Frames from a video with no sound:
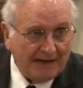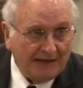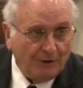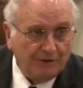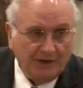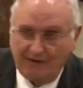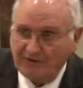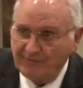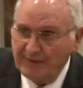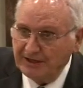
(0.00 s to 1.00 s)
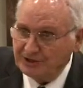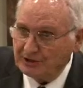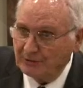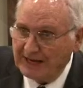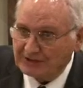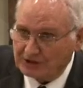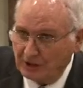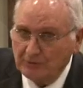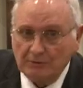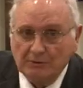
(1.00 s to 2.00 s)
I know the love of many shall wax
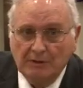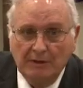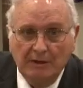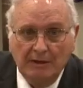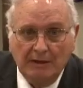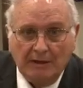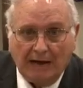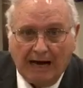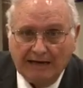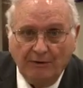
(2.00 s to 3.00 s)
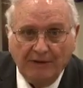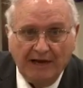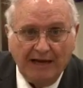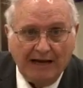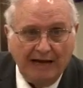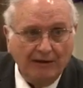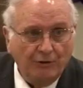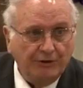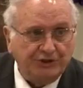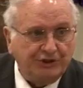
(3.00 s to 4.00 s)
cold. I know that. I know
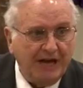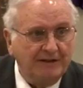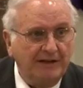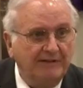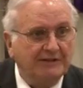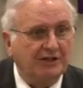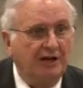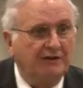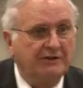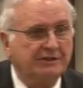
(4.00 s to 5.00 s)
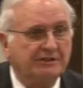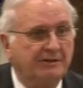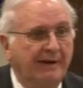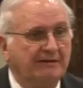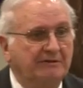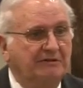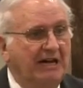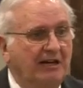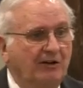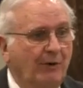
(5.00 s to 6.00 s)
Christianity in this country is just about dead,